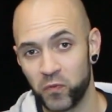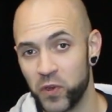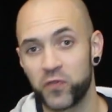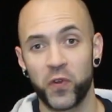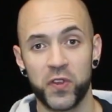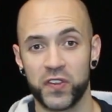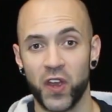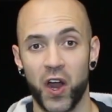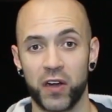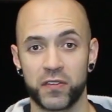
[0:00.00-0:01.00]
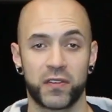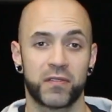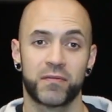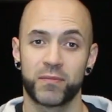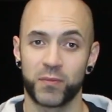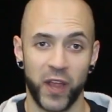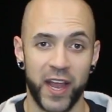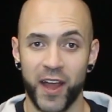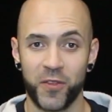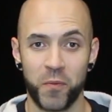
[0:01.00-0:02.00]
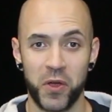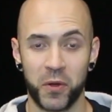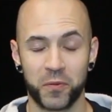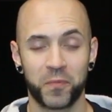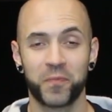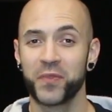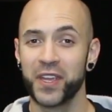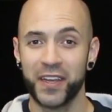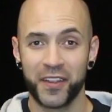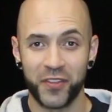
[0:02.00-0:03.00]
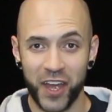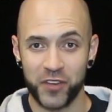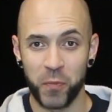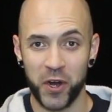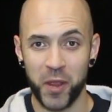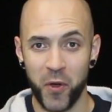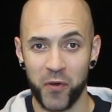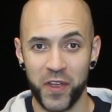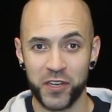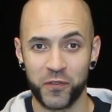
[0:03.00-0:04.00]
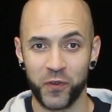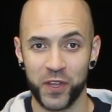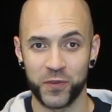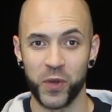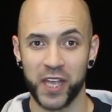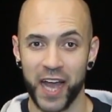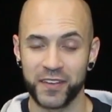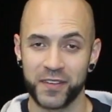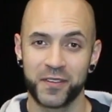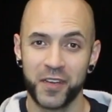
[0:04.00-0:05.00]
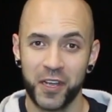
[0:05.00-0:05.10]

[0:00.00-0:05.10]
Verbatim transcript: Reach for the stars, land on the moon. That's your Monday motivation for this week, guys.